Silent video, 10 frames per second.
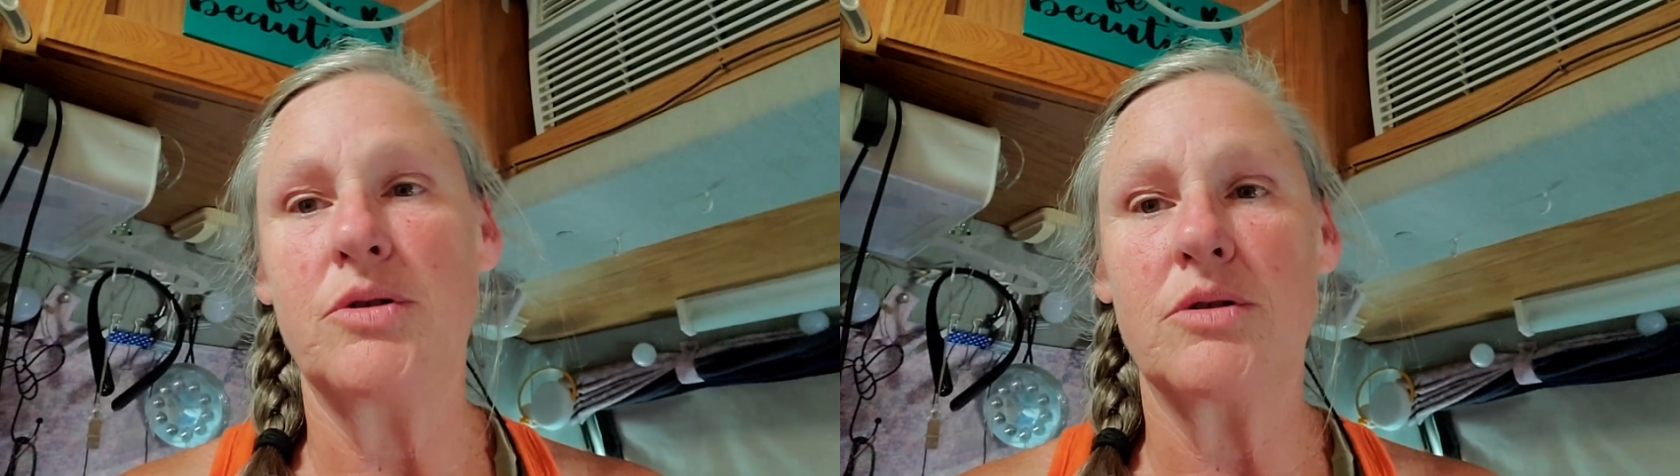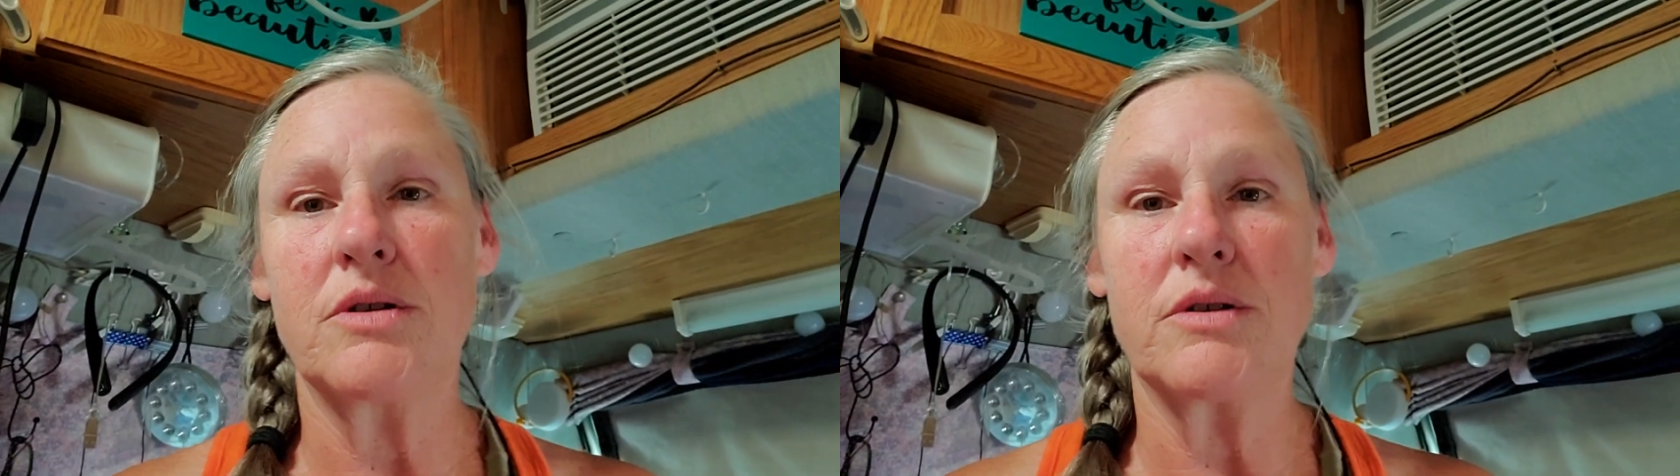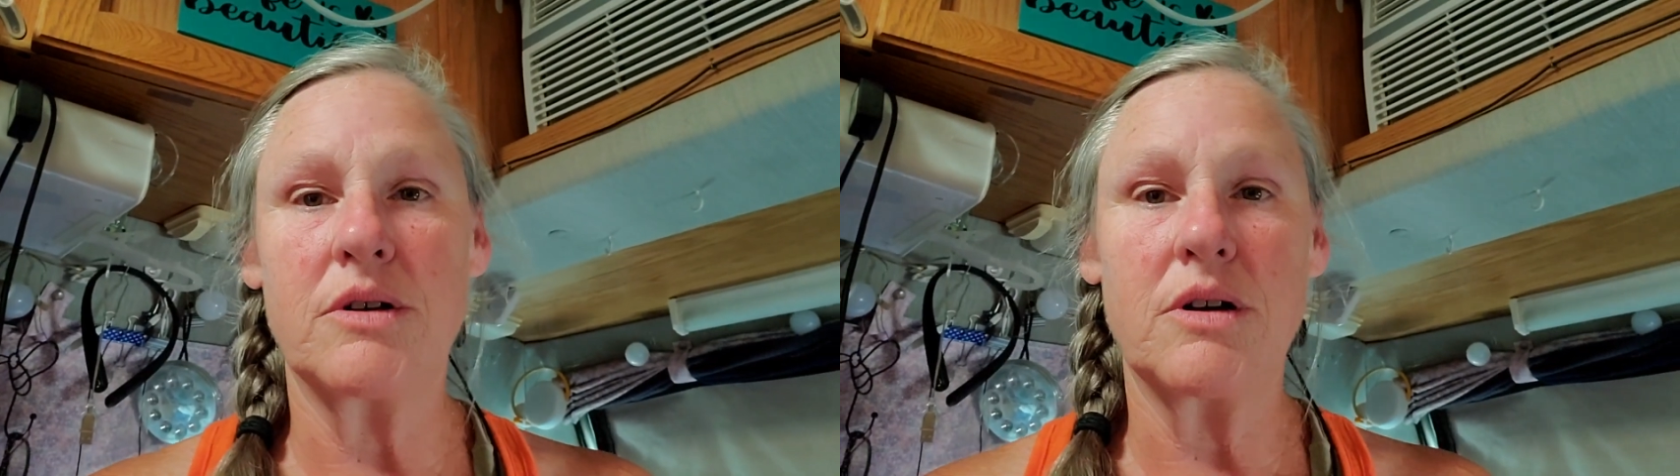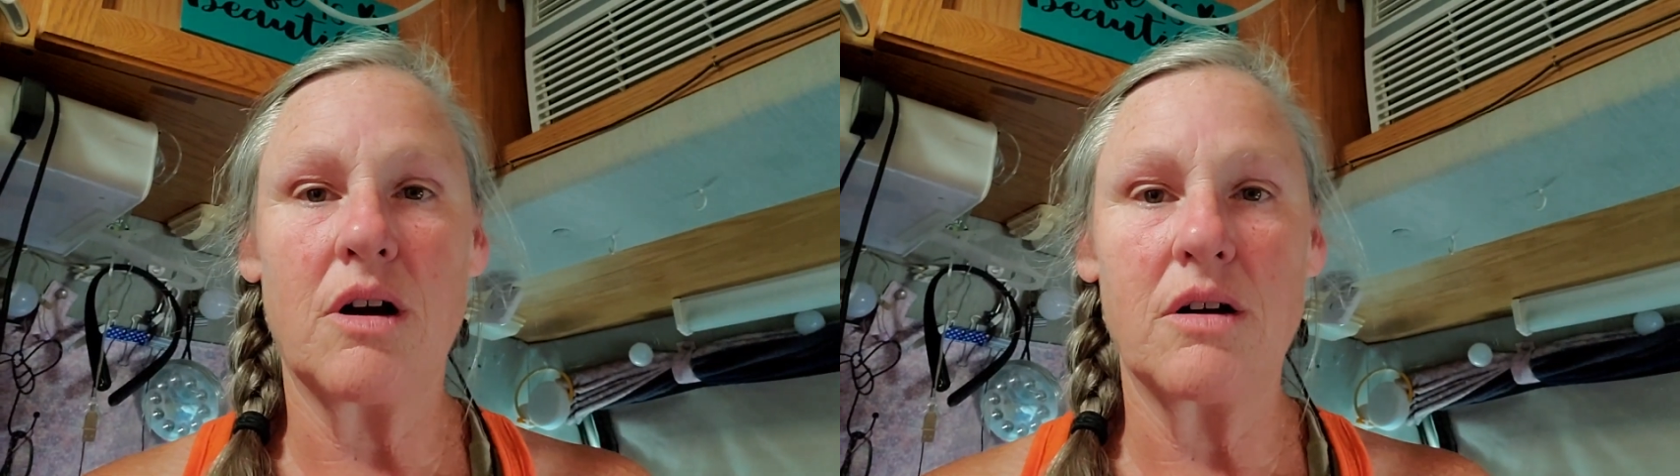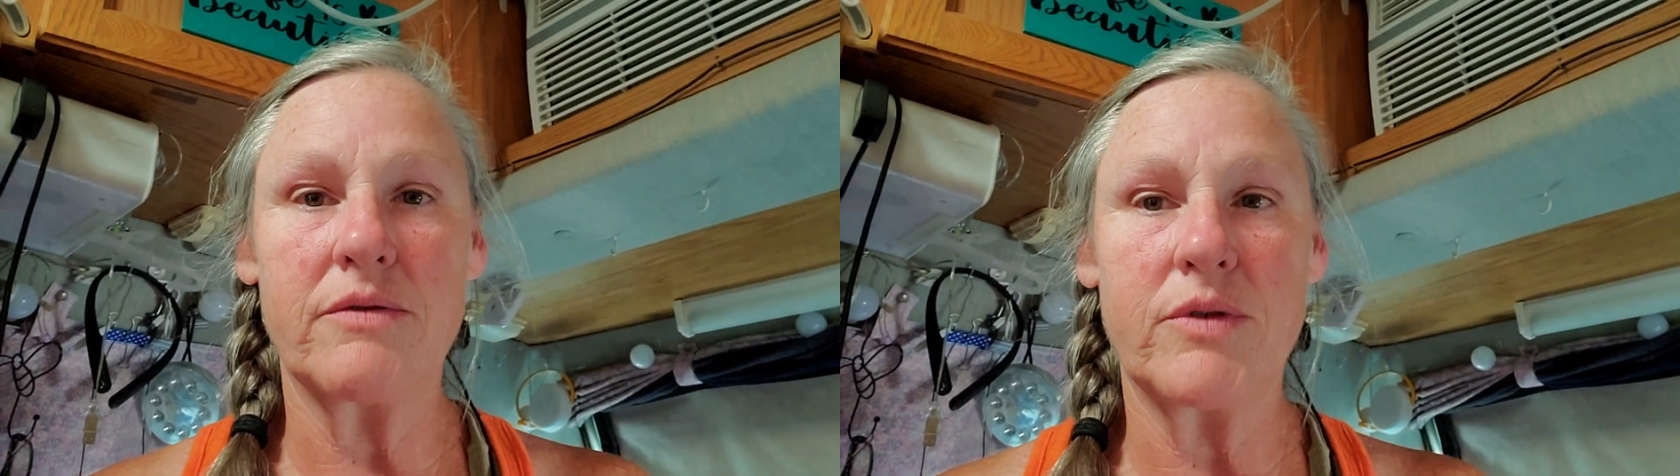pure
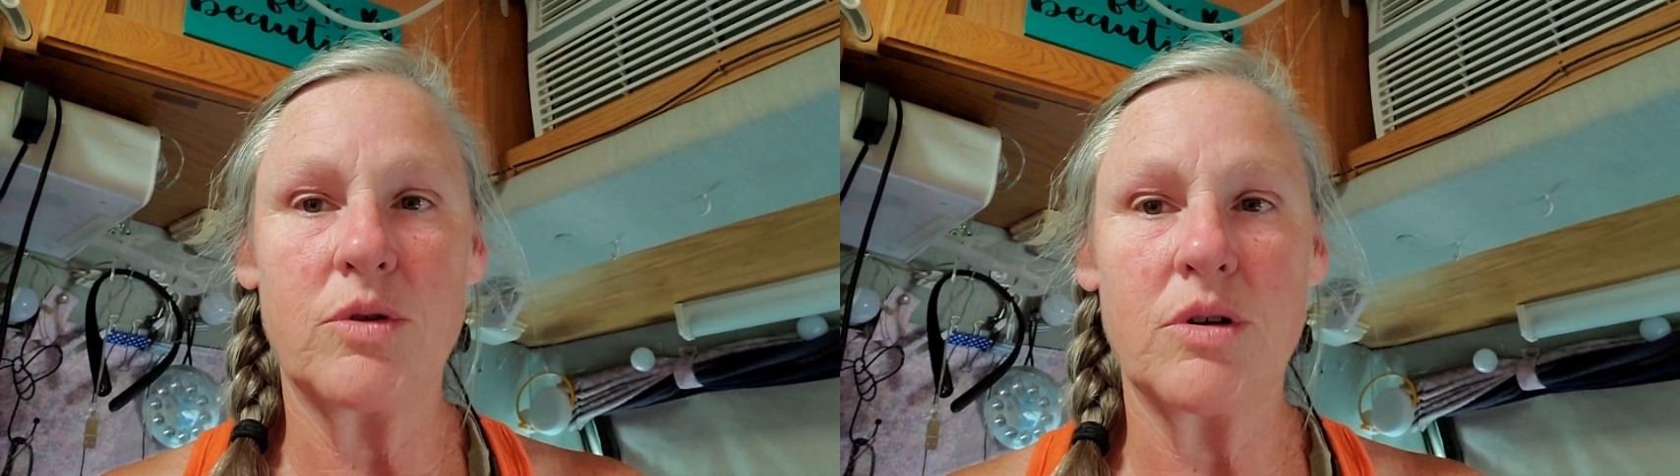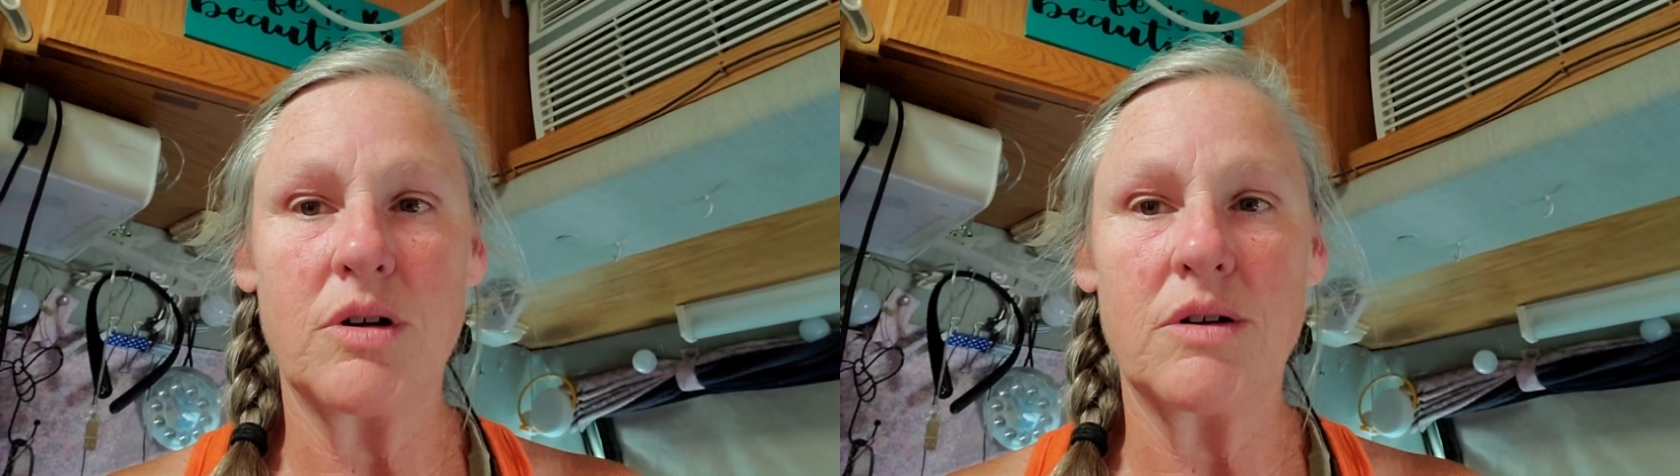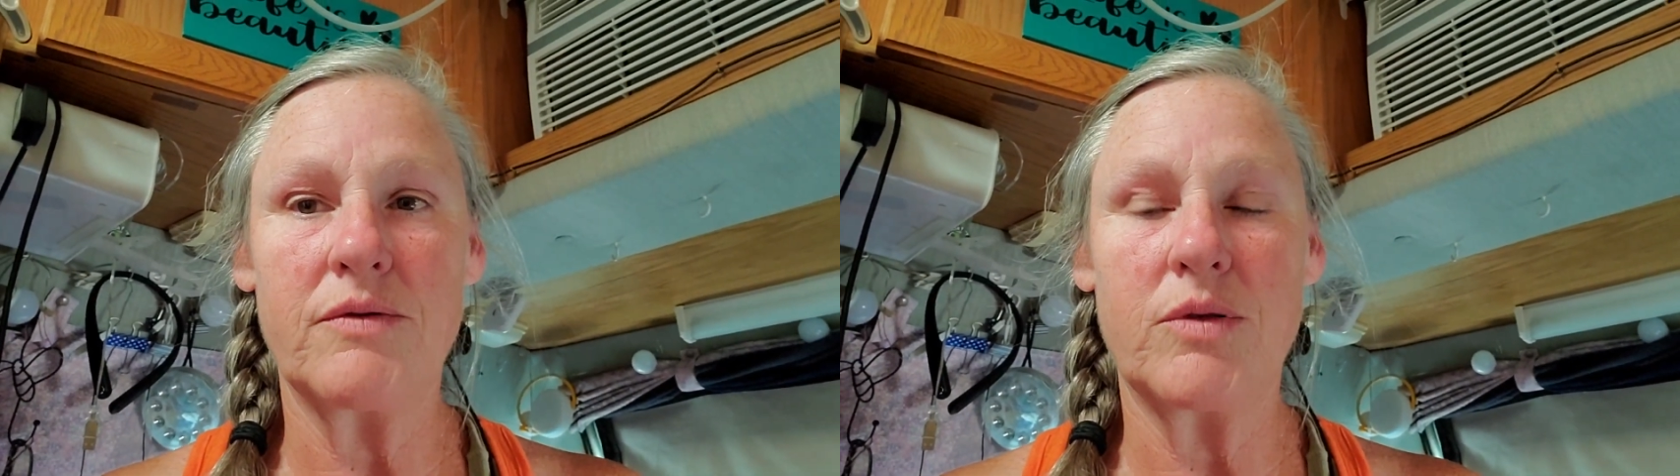carnivore